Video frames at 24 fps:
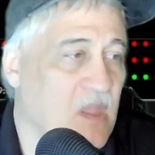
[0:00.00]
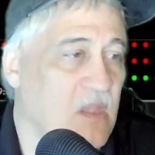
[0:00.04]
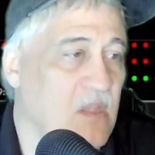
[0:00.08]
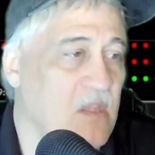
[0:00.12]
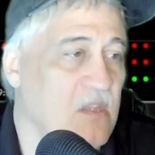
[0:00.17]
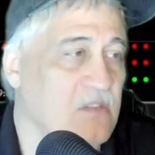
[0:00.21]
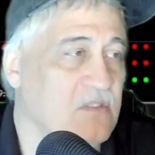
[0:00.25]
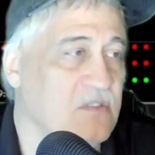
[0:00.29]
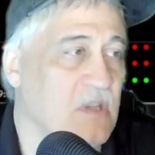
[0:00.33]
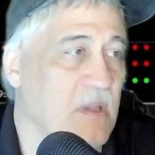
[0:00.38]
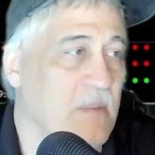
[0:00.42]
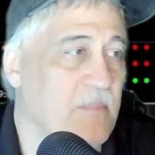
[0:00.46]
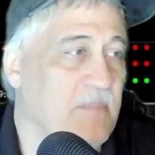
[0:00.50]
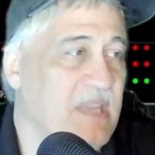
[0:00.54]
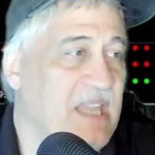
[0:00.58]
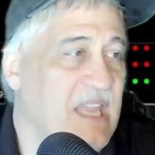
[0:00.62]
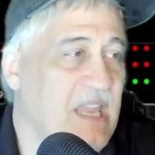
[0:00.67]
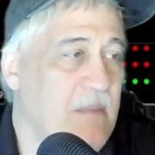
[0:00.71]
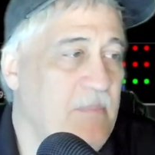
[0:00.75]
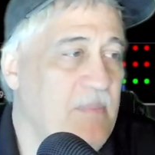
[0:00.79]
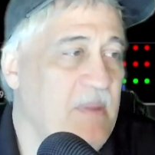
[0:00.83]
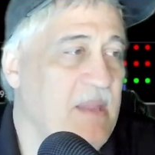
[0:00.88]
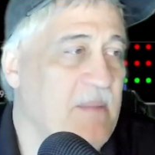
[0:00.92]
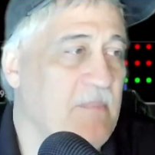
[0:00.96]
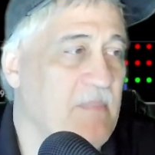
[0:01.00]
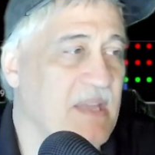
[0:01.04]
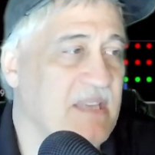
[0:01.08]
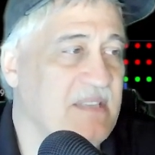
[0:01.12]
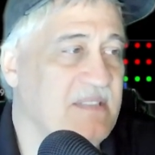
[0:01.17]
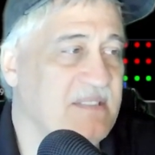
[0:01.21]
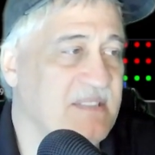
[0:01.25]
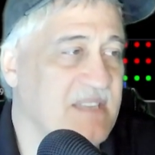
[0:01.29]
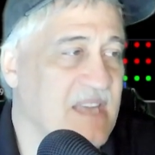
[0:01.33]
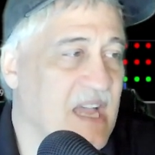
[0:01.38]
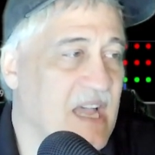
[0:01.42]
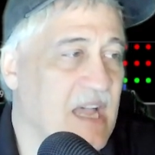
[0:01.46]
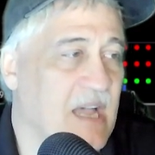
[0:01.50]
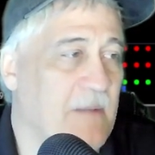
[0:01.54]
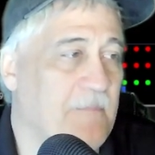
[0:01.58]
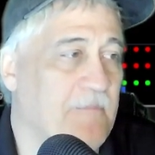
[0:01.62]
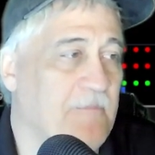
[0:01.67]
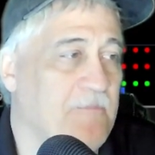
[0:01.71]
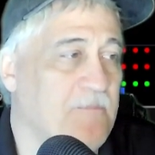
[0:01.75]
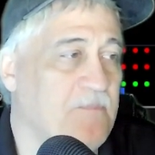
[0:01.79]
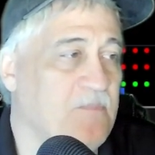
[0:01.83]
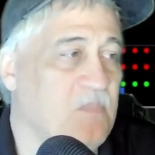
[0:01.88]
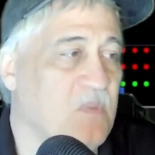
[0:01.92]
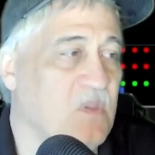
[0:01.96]
So I'm keeping my stop
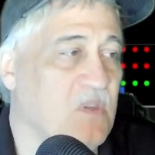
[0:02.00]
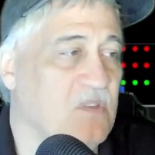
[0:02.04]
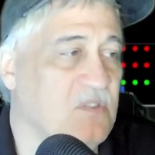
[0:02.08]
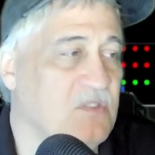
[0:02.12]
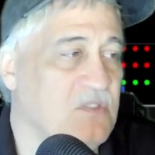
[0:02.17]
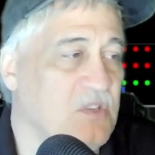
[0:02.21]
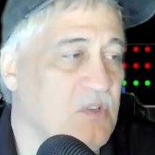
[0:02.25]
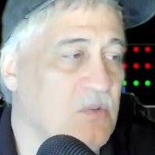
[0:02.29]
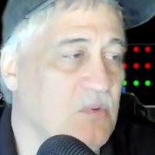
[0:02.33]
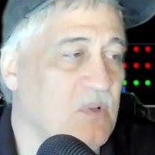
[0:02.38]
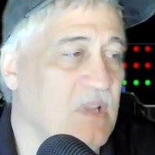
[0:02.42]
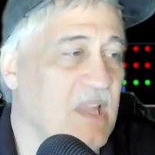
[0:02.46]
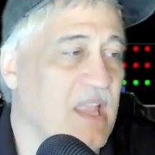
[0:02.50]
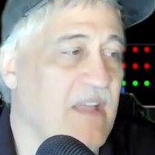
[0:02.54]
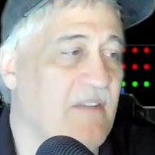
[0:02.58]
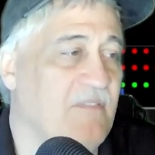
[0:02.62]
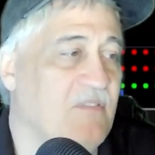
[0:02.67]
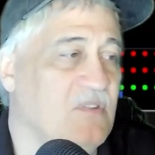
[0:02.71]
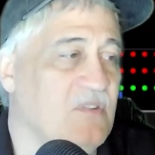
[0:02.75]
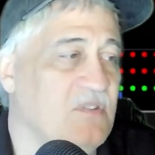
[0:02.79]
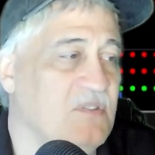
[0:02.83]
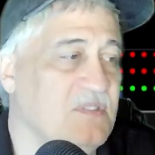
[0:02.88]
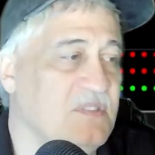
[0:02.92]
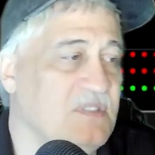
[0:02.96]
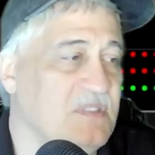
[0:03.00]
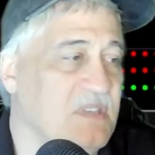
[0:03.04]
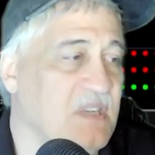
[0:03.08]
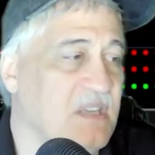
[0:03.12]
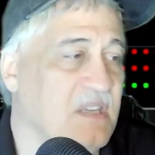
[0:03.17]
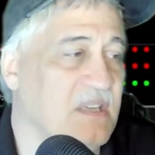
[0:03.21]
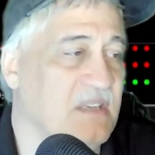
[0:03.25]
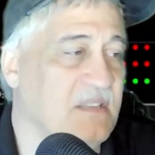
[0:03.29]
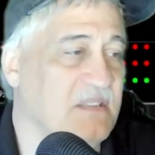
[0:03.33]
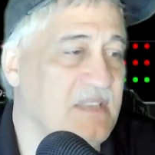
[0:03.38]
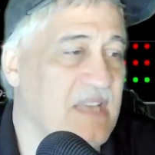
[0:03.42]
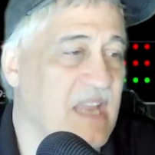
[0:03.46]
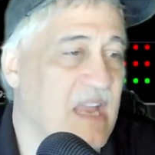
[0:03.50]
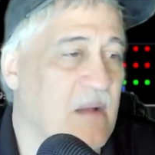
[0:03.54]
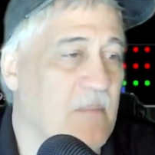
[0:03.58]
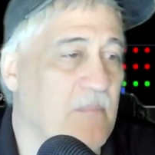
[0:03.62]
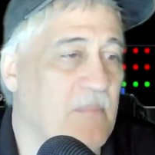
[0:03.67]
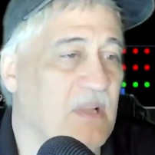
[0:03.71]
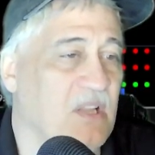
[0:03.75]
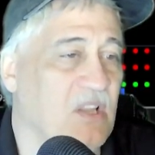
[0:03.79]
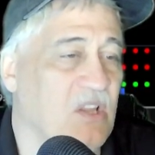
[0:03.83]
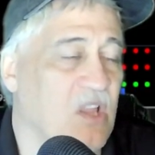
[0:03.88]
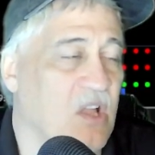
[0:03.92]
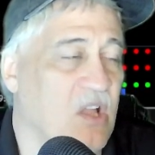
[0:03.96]
2 levels down
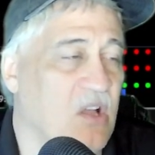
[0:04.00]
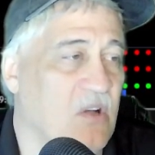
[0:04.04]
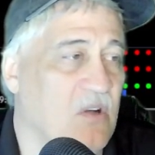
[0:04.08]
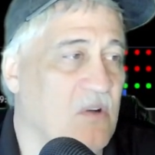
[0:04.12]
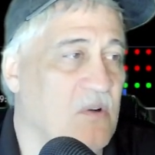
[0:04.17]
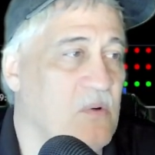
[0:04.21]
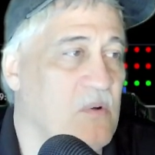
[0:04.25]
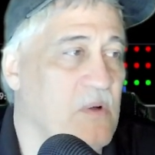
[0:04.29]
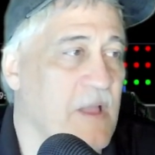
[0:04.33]
below,